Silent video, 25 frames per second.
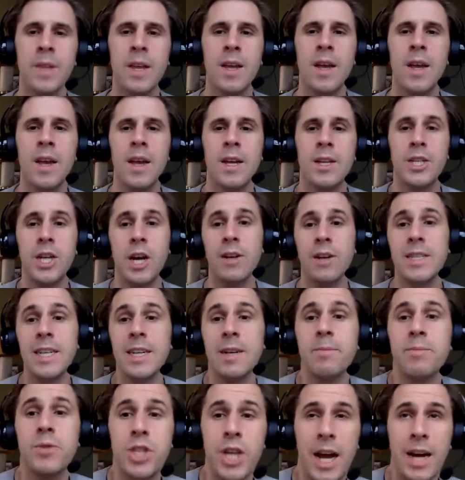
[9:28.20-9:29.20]
Jared did
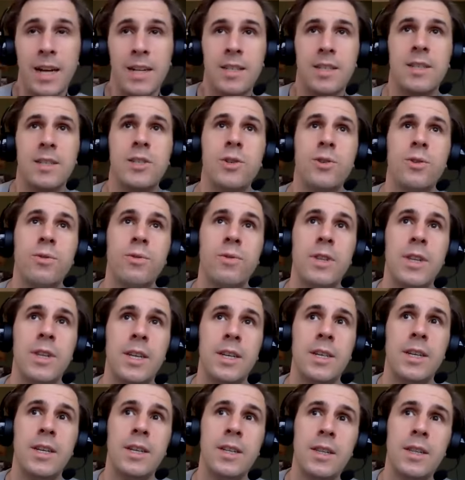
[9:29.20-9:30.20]
object to
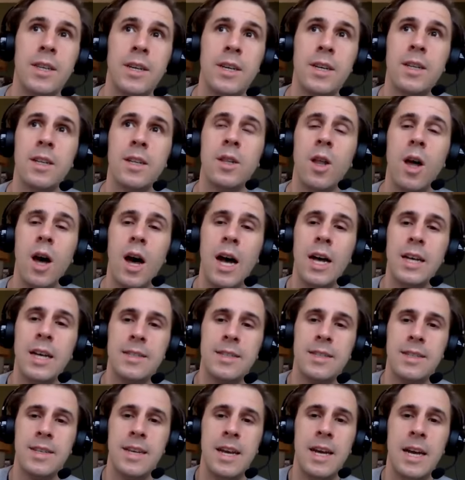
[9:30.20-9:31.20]
the
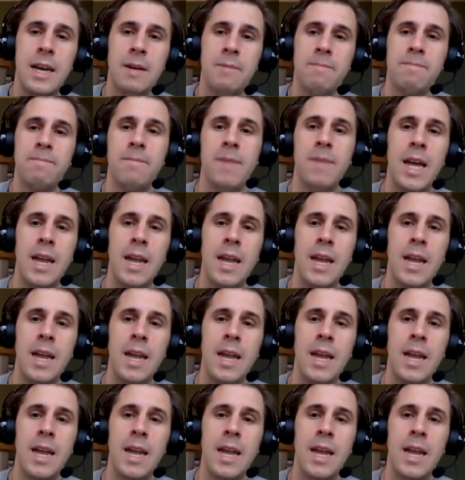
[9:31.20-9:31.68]
loss and